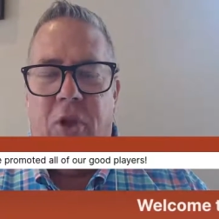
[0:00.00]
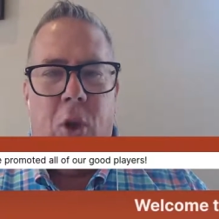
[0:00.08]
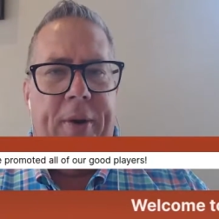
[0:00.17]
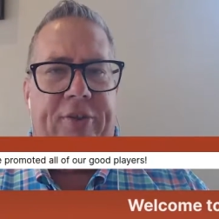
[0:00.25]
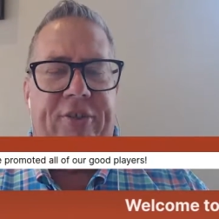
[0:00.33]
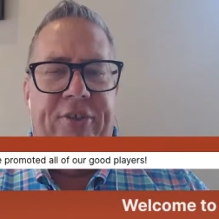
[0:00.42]

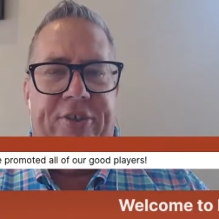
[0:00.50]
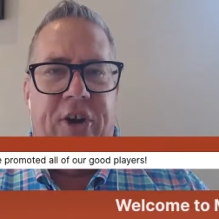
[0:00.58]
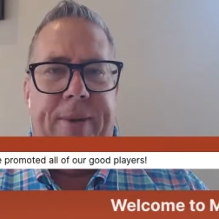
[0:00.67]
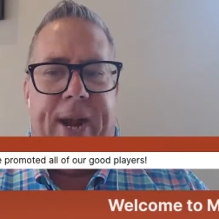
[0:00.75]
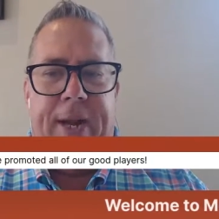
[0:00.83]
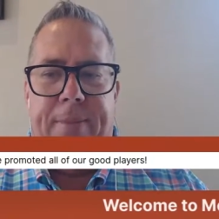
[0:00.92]
Ulrich's a
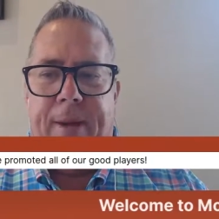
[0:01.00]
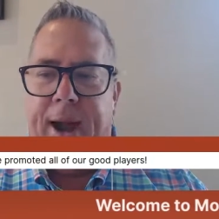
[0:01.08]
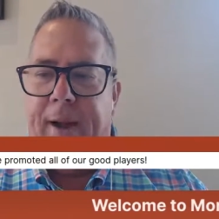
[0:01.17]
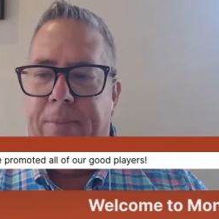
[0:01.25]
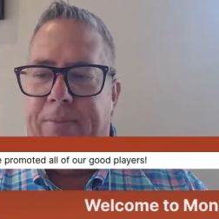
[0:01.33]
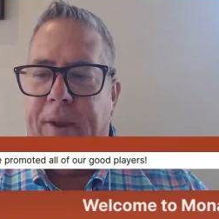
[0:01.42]
dear mate of
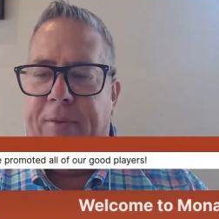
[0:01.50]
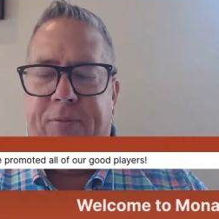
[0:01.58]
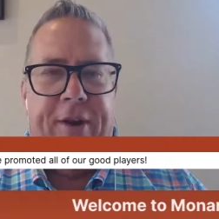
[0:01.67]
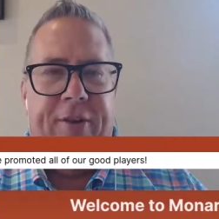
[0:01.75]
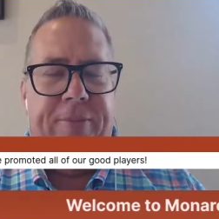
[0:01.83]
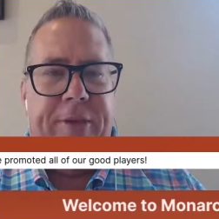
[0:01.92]
mine. I'm big
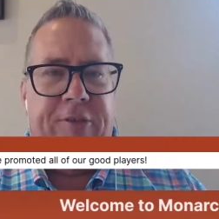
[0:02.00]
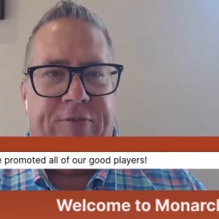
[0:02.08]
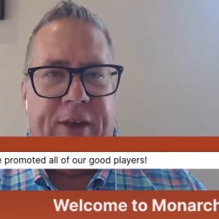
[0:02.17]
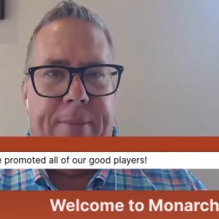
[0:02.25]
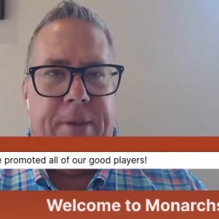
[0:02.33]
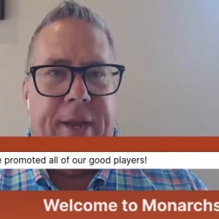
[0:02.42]
friends with his
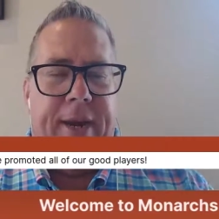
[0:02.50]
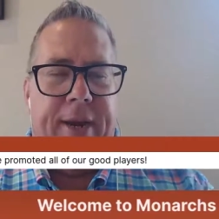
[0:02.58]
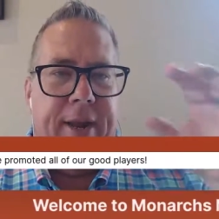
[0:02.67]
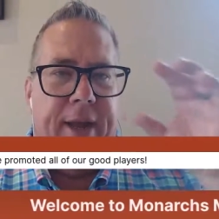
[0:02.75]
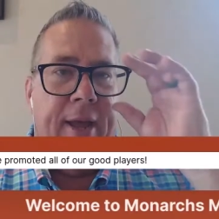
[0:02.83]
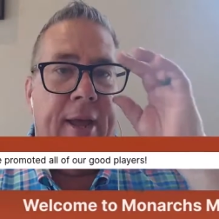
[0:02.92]
family.
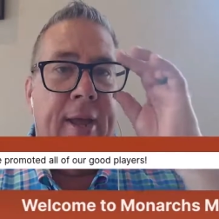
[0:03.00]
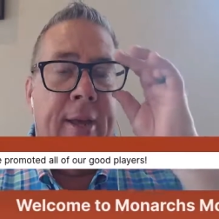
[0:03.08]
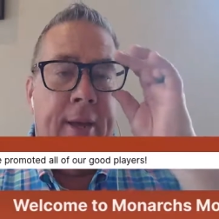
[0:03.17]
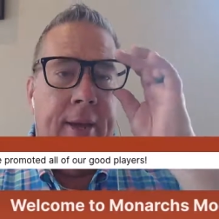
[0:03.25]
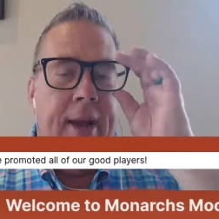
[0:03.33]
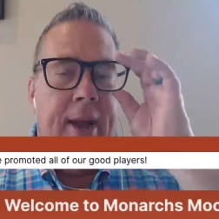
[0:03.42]
And
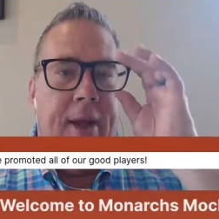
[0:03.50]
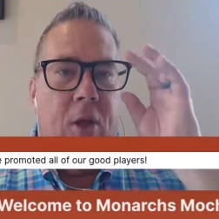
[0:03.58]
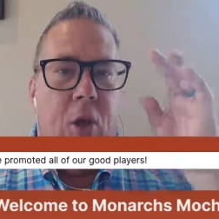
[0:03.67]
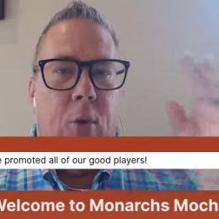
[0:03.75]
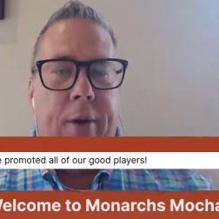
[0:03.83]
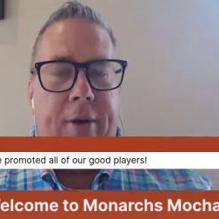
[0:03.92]

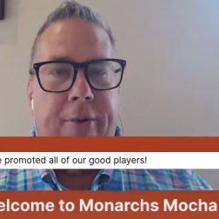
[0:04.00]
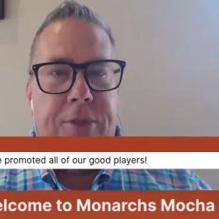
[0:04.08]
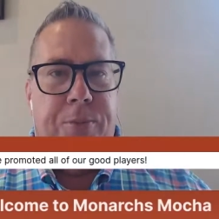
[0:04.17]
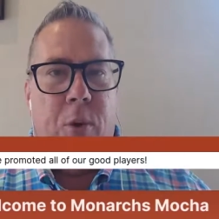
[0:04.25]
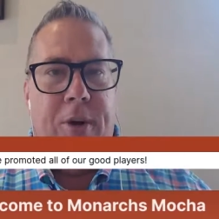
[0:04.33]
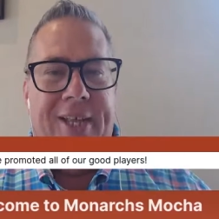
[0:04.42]
Ulrich, who was
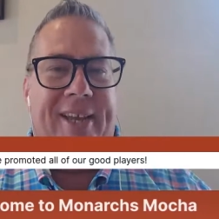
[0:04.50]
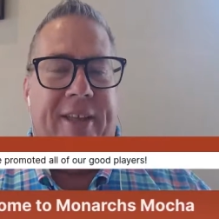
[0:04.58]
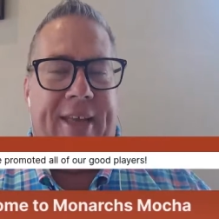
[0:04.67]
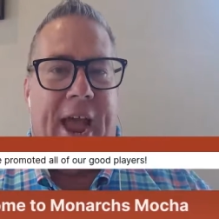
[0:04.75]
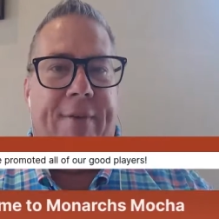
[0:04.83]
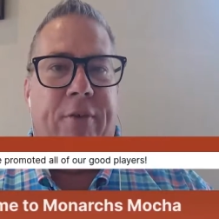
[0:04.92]
born in
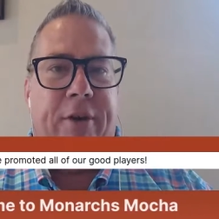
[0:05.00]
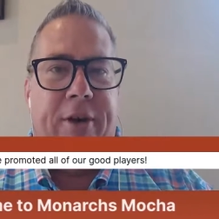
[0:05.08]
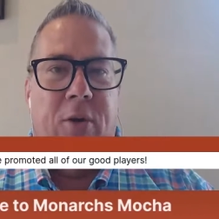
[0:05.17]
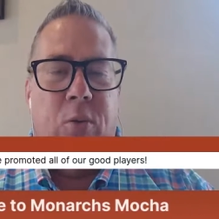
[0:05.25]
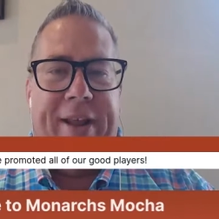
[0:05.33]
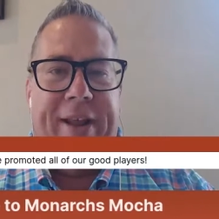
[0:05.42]
South
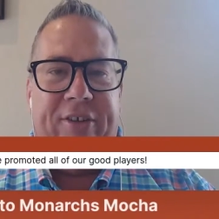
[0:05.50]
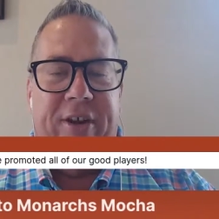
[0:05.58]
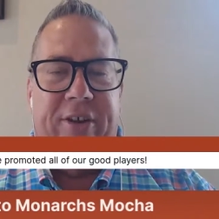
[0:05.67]
Africa, raised in